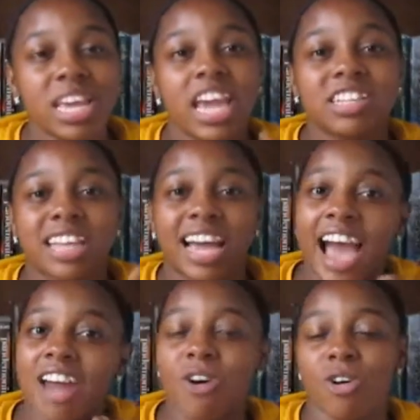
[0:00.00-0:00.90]
It's just I
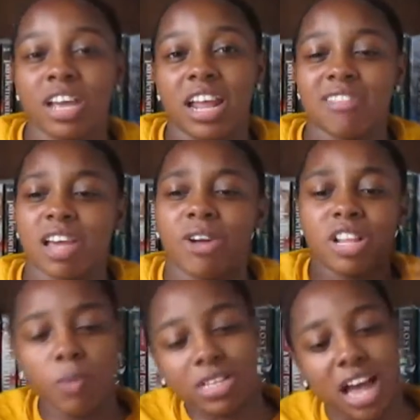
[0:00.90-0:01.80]
got on there and I was like, well, oh,
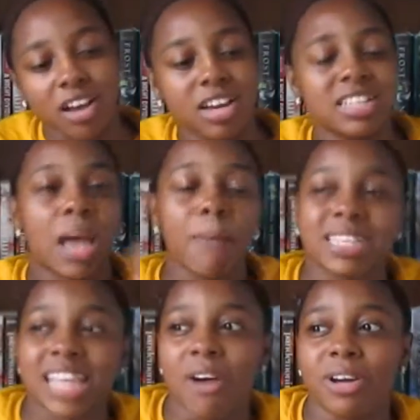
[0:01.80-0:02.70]
this book sound good, that
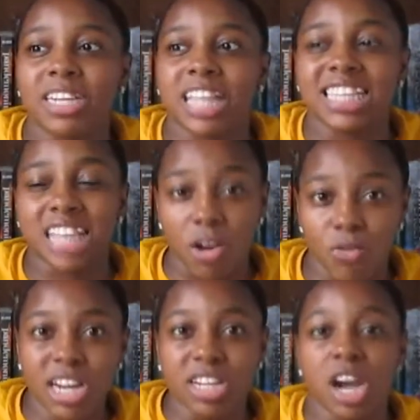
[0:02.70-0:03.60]
book sound good, that sound
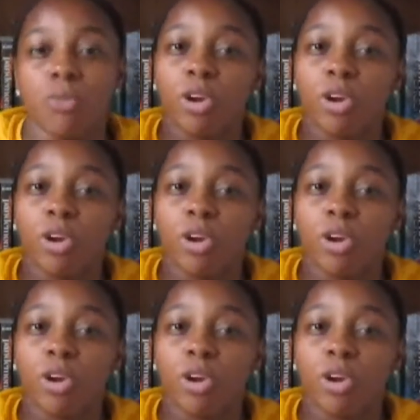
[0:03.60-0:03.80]
really good.